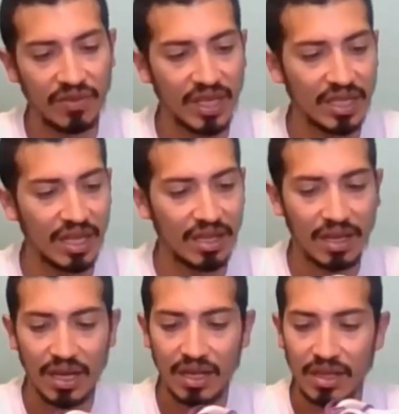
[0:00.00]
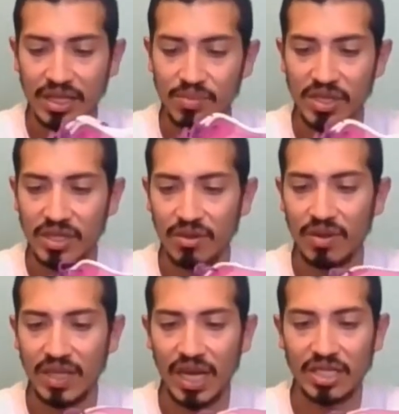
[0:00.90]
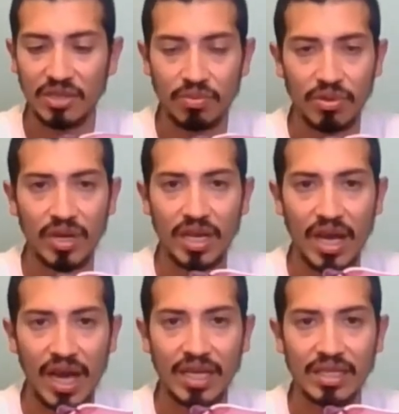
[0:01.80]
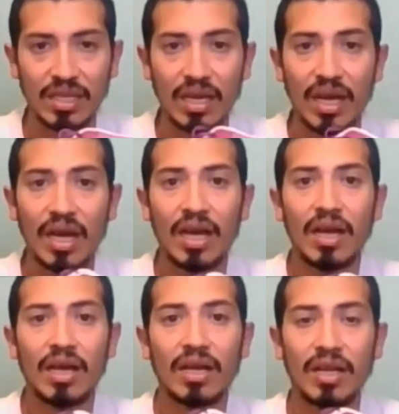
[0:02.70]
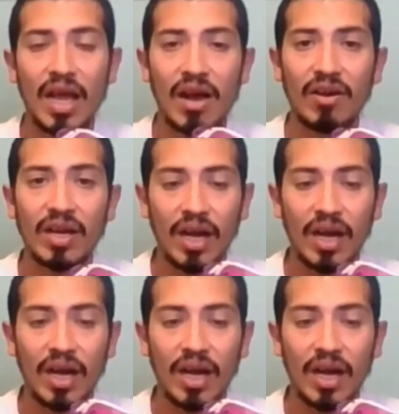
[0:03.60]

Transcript: This midsole is actually pretty nice. Now,